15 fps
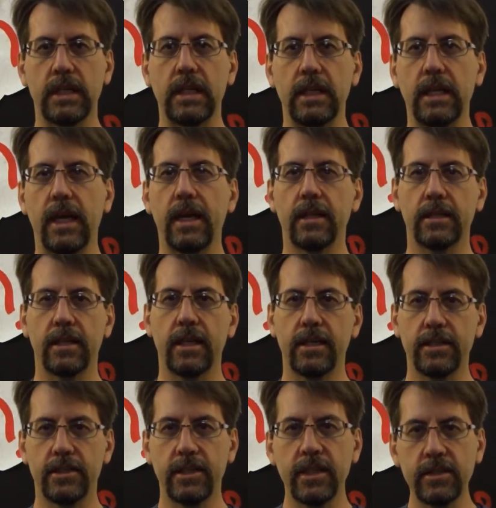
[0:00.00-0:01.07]

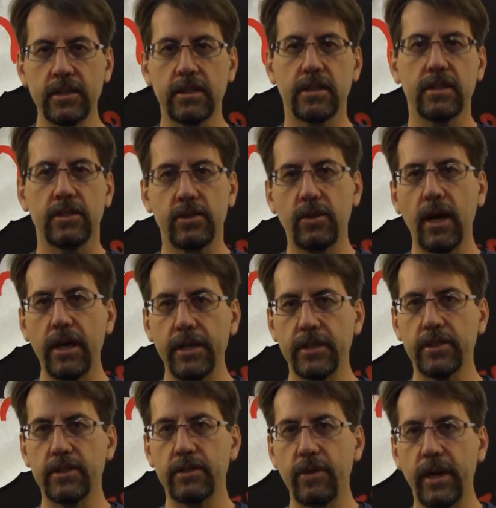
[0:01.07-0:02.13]
and Jesus is trying to
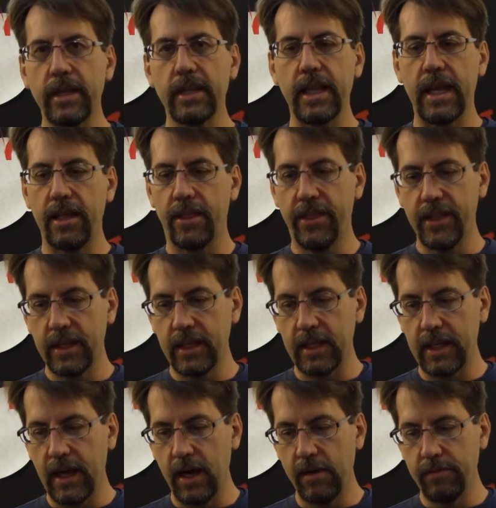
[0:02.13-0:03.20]
straighten that
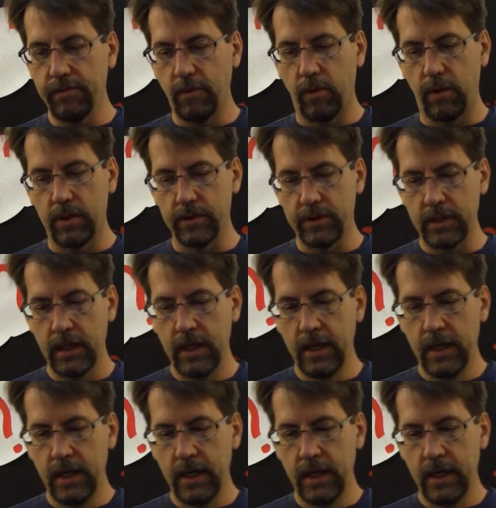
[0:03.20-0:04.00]
thinking out for us.